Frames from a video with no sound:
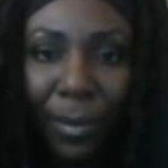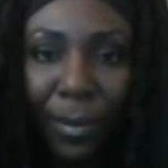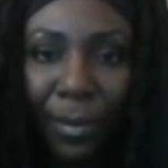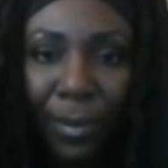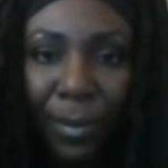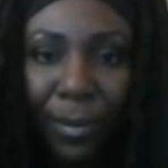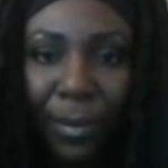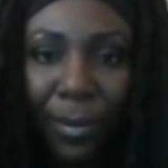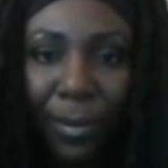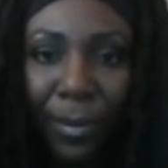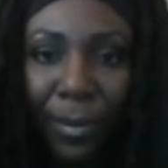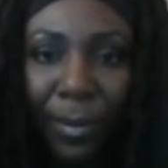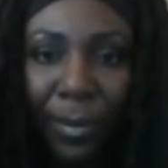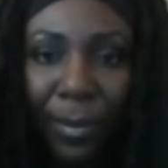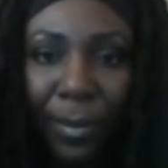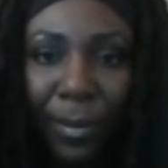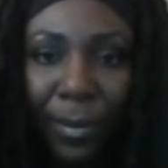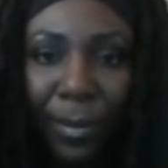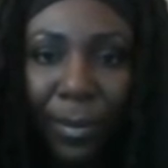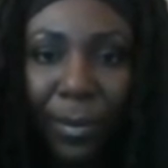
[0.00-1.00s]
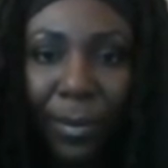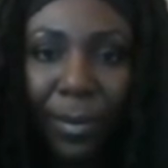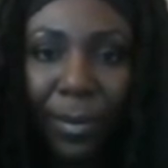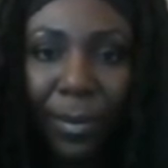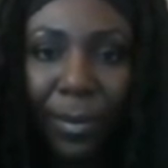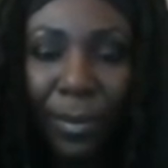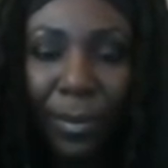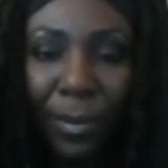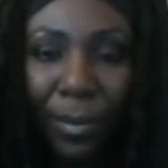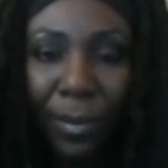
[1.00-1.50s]

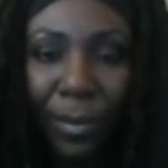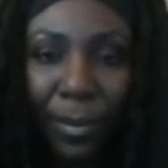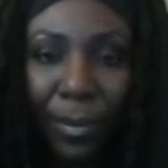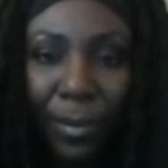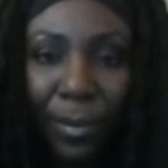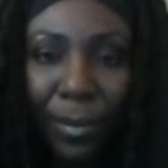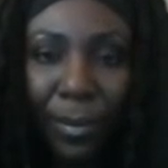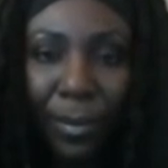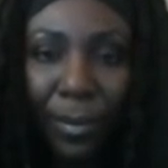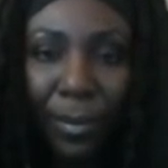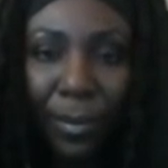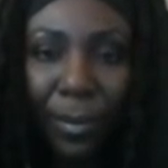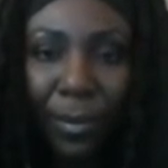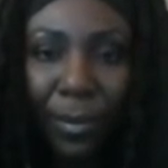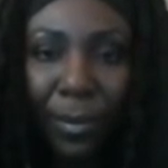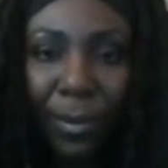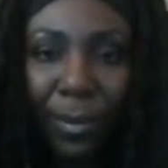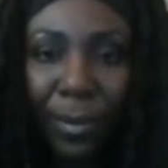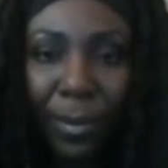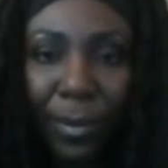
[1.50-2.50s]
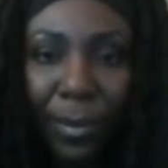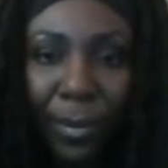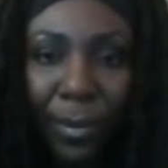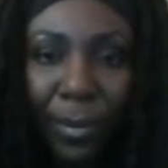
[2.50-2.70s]
(silent)